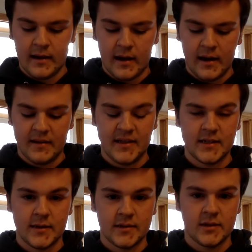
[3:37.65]
Uh, he
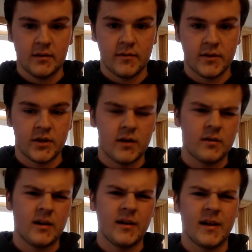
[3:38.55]
turns over. Sean
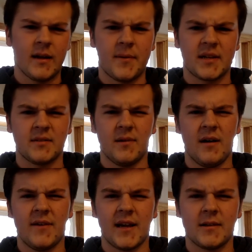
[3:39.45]
Kuraly kind of picks him
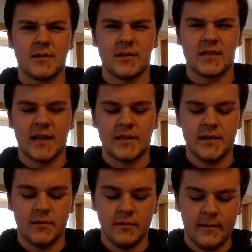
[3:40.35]
off, I guess you'd say,
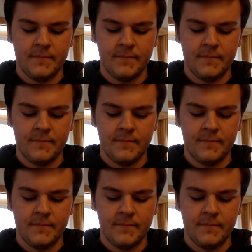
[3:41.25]
too.